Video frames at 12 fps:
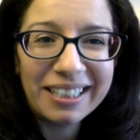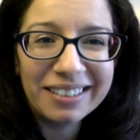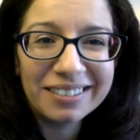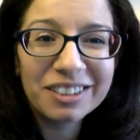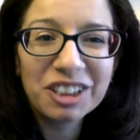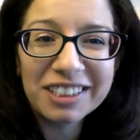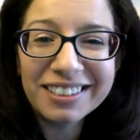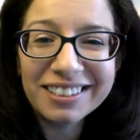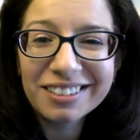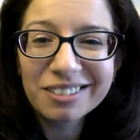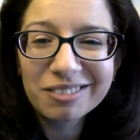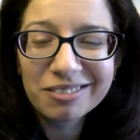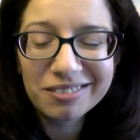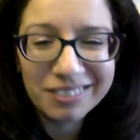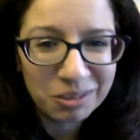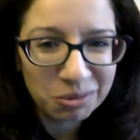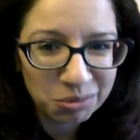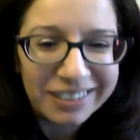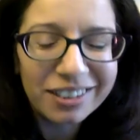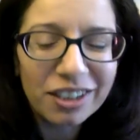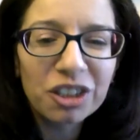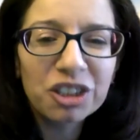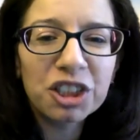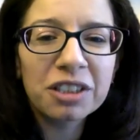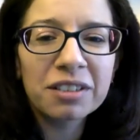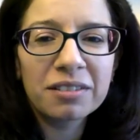Just research,